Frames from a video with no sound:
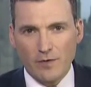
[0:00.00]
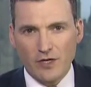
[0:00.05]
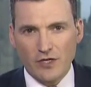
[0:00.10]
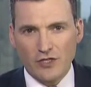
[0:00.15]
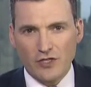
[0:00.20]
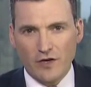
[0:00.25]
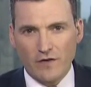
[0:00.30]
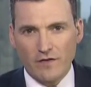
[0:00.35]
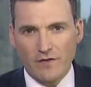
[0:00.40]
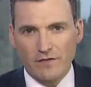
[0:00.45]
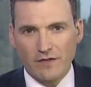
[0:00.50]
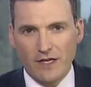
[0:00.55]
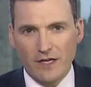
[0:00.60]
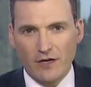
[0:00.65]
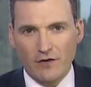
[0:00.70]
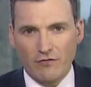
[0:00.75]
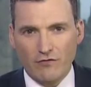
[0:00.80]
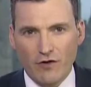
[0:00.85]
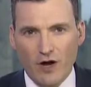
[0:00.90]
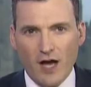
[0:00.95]
Conservative
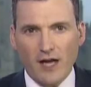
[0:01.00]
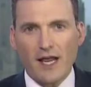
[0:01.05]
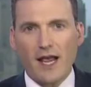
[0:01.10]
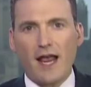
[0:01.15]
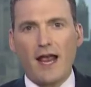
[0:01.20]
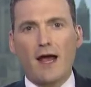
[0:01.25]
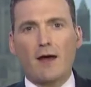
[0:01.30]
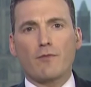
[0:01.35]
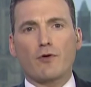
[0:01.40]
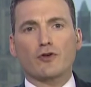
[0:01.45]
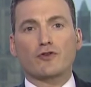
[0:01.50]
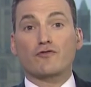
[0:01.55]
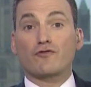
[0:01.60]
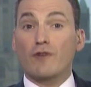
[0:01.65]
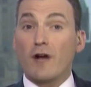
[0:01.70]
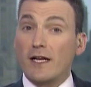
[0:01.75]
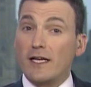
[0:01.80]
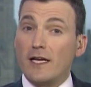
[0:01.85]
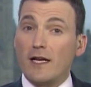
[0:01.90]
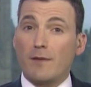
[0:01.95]
leader, Rona Ambrose,
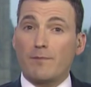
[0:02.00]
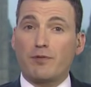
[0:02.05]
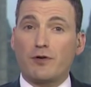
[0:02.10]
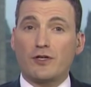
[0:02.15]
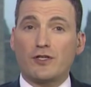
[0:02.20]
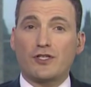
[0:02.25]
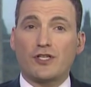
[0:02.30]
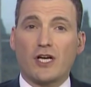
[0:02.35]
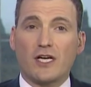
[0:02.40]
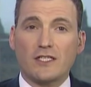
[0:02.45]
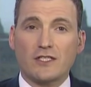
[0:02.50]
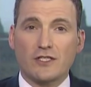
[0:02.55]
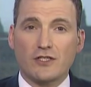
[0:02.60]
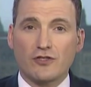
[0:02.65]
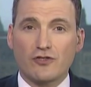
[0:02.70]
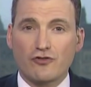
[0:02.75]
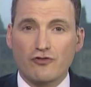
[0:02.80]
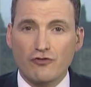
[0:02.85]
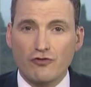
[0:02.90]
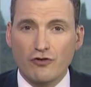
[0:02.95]
ready to put
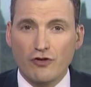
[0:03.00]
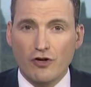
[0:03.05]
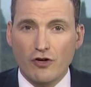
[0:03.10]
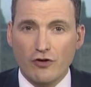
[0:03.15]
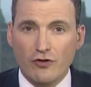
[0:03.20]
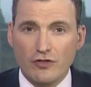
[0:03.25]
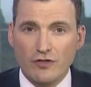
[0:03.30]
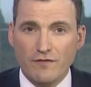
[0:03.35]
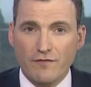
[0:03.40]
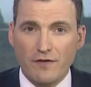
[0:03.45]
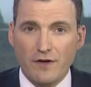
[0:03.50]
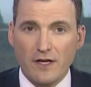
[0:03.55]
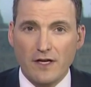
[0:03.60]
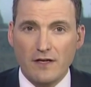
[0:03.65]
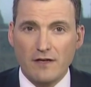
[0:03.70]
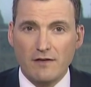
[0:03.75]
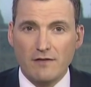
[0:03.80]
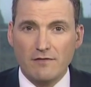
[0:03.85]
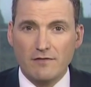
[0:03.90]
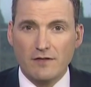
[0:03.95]
Justin Trudeau's
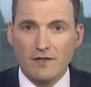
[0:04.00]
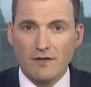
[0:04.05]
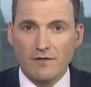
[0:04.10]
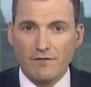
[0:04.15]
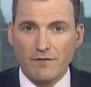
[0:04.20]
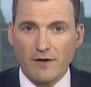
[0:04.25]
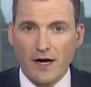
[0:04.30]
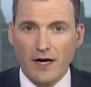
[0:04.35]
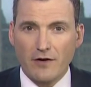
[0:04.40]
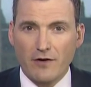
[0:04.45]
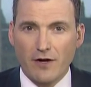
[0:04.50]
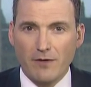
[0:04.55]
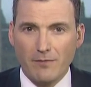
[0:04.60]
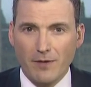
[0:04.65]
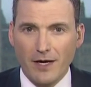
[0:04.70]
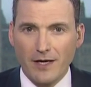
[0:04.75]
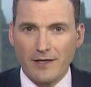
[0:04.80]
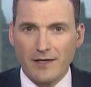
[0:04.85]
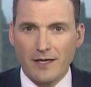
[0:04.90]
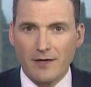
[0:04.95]
feet to the fire on
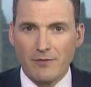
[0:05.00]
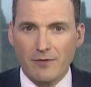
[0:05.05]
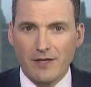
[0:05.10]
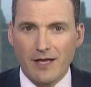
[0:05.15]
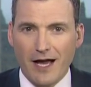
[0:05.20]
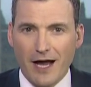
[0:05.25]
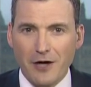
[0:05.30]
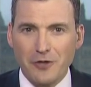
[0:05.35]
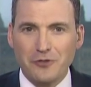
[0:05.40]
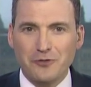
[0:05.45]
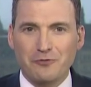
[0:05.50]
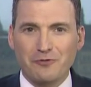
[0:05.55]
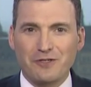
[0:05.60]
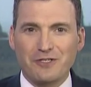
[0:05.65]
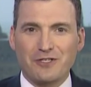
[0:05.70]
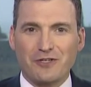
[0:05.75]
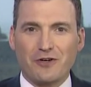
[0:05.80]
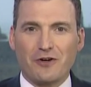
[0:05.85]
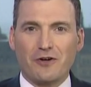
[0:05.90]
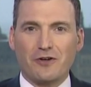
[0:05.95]
Monday when the House
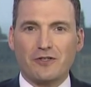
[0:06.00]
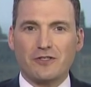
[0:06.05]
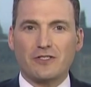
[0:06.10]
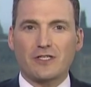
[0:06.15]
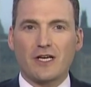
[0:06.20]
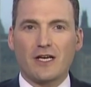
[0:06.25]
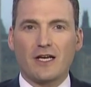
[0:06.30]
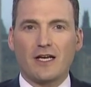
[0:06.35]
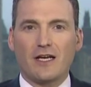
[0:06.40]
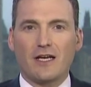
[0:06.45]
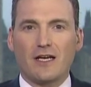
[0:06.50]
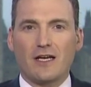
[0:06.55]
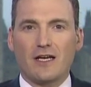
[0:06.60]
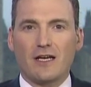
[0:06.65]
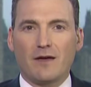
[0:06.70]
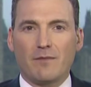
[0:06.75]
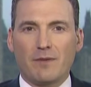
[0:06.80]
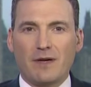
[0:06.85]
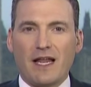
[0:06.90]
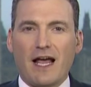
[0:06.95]
returns.
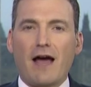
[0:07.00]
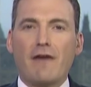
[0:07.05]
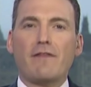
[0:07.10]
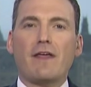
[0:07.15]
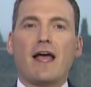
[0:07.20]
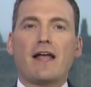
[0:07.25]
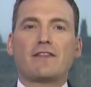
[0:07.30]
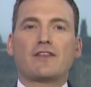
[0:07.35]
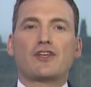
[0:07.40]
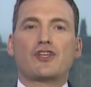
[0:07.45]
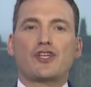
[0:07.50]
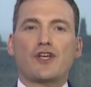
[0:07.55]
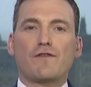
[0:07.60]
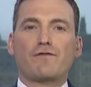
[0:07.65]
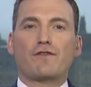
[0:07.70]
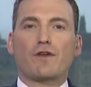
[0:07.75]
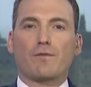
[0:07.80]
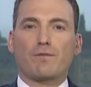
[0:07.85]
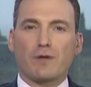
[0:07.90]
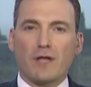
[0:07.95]
But have they had to
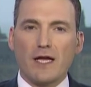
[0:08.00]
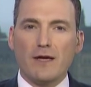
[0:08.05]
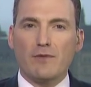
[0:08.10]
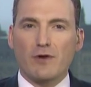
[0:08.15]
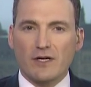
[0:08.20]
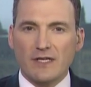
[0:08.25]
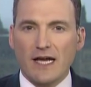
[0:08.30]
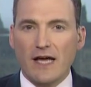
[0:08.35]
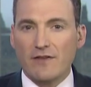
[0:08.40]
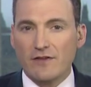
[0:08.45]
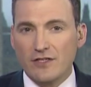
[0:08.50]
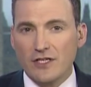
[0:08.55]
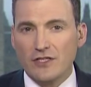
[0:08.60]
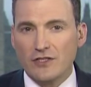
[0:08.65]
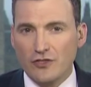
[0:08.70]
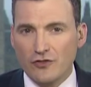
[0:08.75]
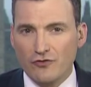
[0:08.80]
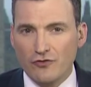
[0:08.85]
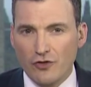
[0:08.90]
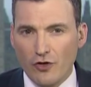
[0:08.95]
shift their playbook now that
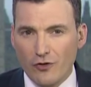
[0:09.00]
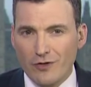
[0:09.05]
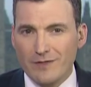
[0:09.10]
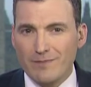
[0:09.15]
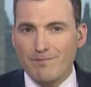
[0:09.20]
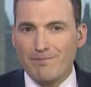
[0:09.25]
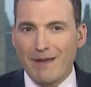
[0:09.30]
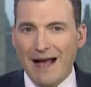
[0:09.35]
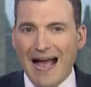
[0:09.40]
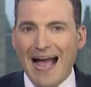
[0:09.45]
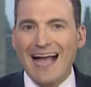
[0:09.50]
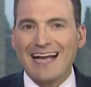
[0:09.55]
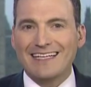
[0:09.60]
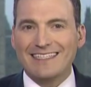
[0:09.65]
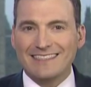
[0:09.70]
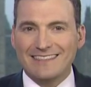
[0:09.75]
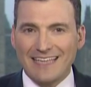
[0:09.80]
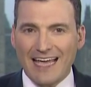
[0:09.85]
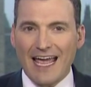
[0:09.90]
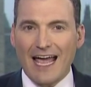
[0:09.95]
Justin Trudeau is
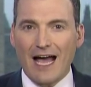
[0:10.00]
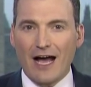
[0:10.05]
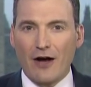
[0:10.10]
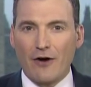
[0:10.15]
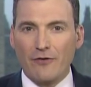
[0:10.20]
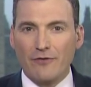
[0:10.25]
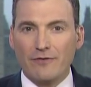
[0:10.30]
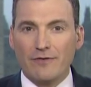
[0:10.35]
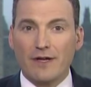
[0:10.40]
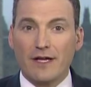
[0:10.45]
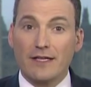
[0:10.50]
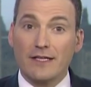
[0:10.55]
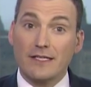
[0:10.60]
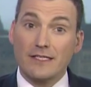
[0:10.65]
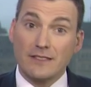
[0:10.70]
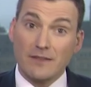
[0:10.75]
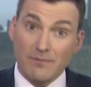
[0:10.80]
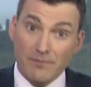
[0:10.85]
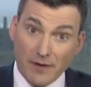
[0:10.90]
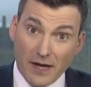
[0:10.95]
back down, at
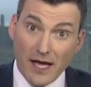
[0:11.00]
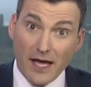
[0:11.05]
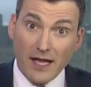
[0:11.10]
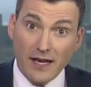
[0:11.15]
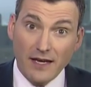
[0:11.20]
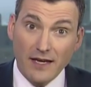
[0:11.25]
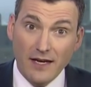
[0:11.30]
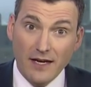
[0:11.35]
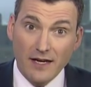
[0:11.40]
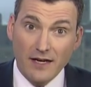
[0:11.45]
least a bit,